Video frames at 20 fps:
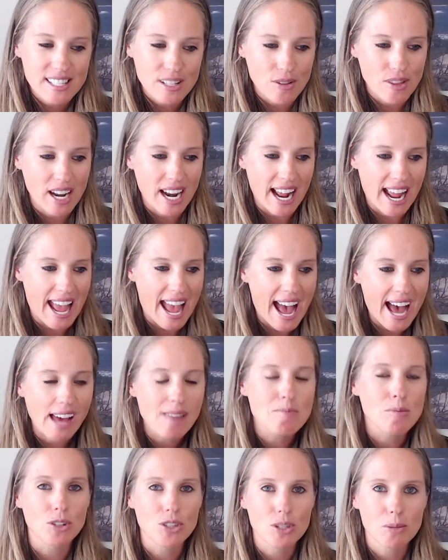so that I had
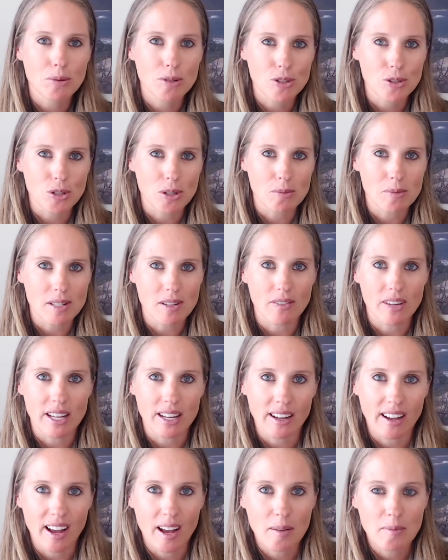multiple streams of
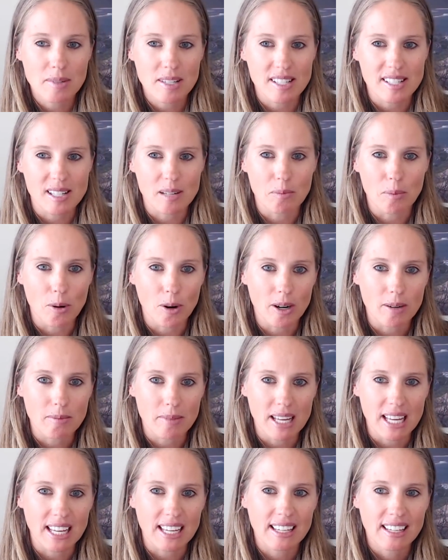income to support
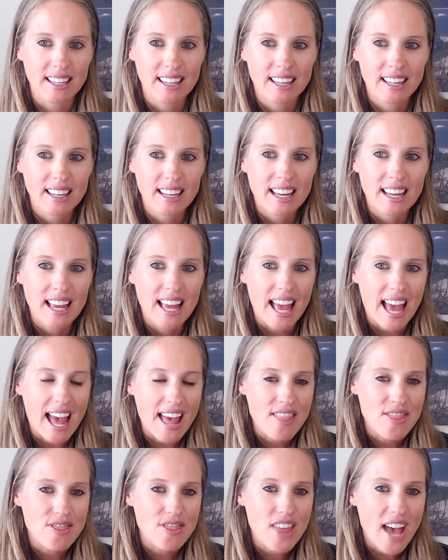me.
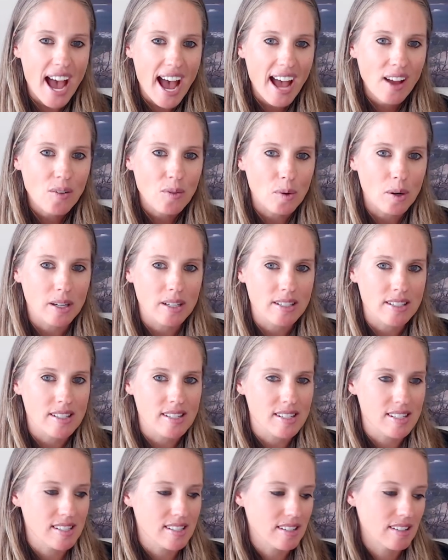And that
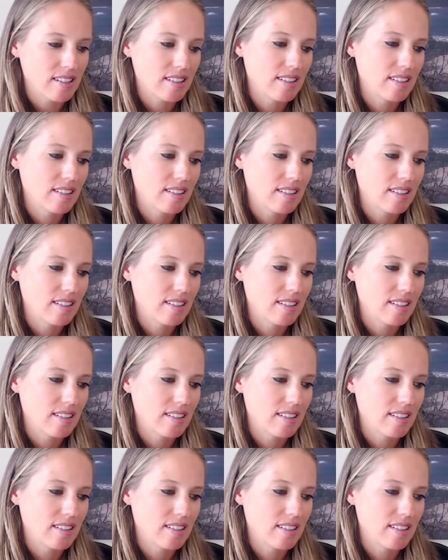was,